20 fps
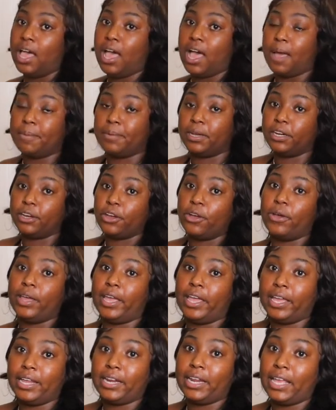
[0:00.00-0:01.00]
I'm gonna go
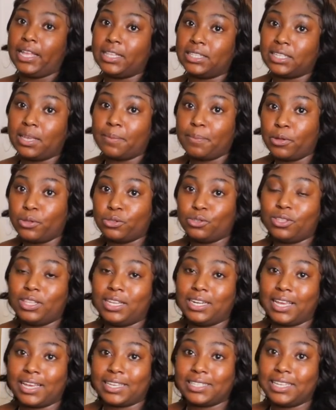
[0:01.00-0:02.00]
ahead and skip onto
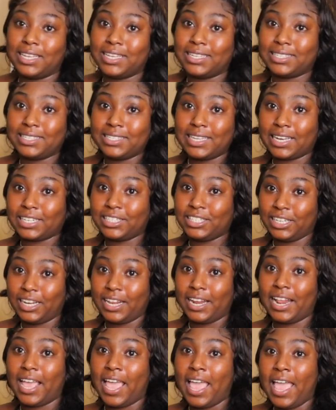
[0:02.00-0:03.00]
the next
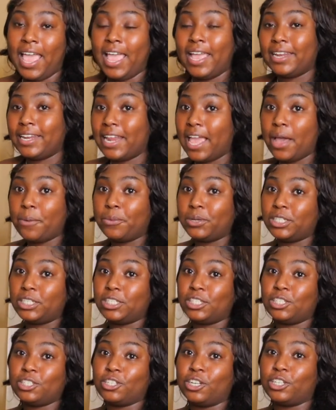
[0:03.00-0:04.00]
section now, which
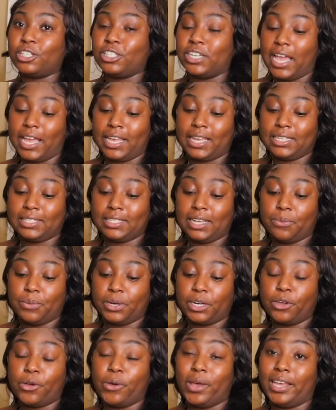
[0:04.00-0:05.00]
is just our jackets. I
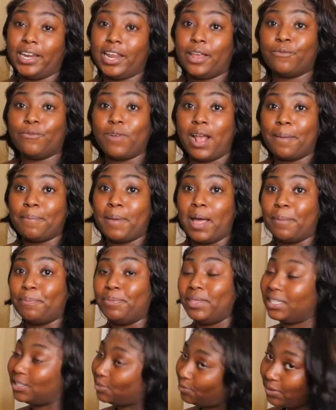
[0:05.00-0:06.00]
wanna go ahead and wrap up this